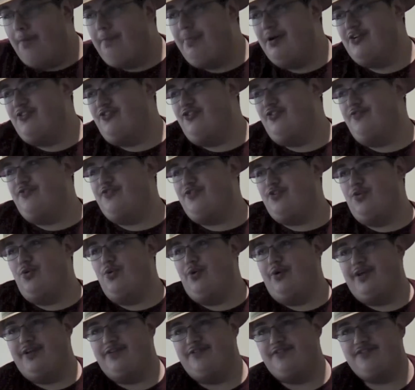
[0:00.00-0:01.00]
a bunch of
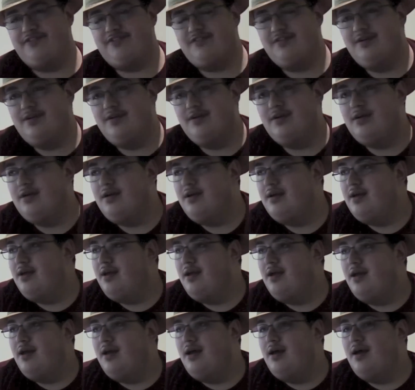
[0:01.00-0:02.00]
toys.
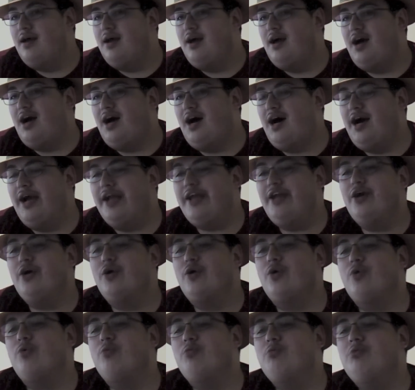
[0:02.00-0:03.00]
I
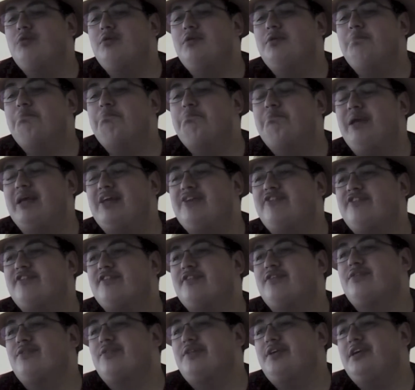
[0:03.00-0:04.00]
own
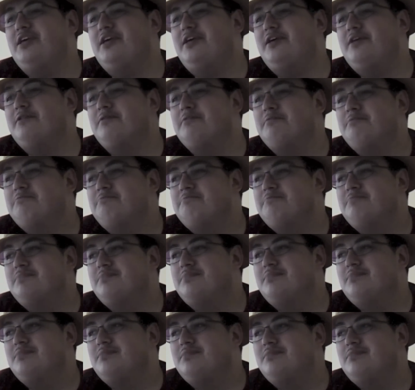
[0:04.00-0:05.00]
basically
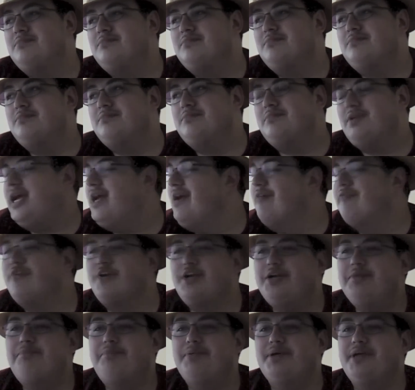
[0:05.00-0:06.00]

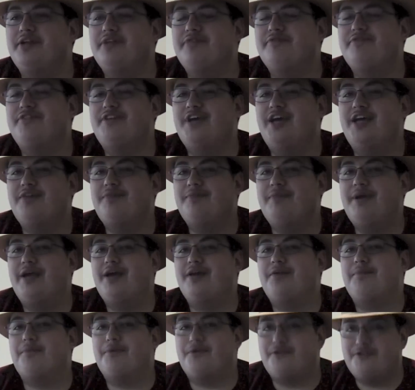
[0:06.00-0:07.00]
every bit of
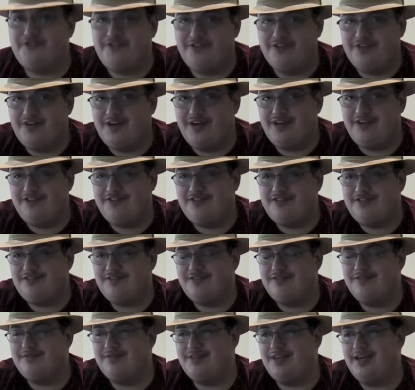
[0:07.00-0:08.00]
Deadman
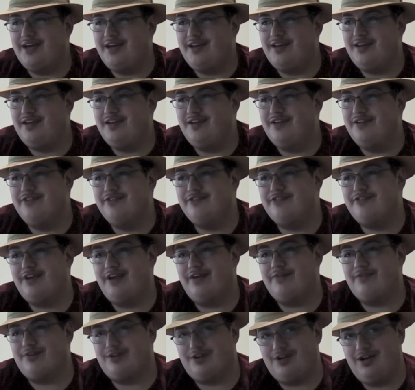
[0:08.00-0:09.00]
merchandise that has
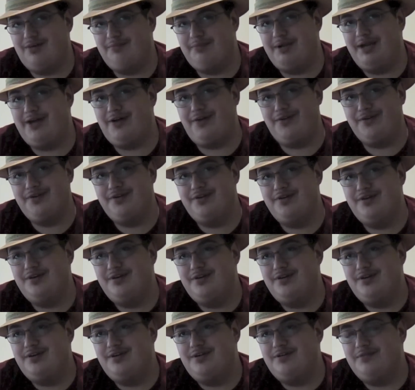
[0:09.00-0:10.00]
ever come out,
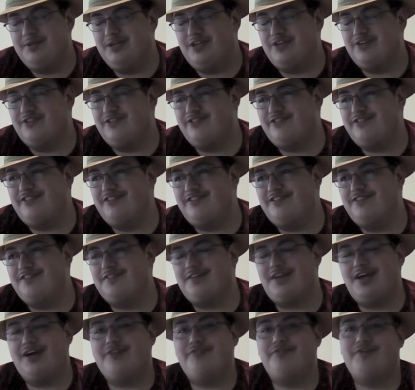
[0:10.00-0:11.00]
because since
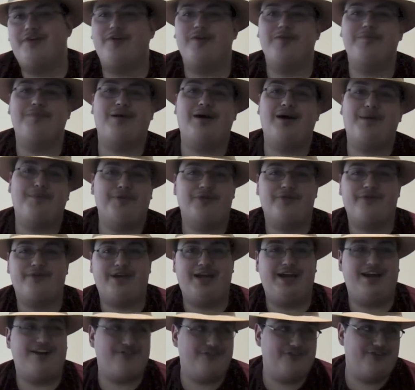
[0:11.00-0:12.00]
he's not a very popular
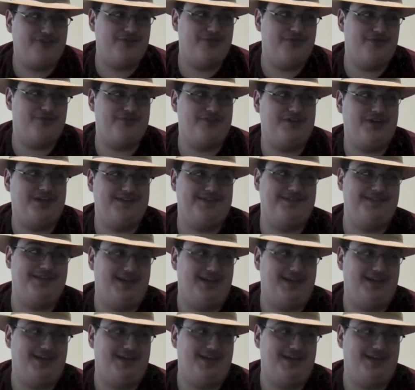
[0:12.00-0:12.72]
character, there's not a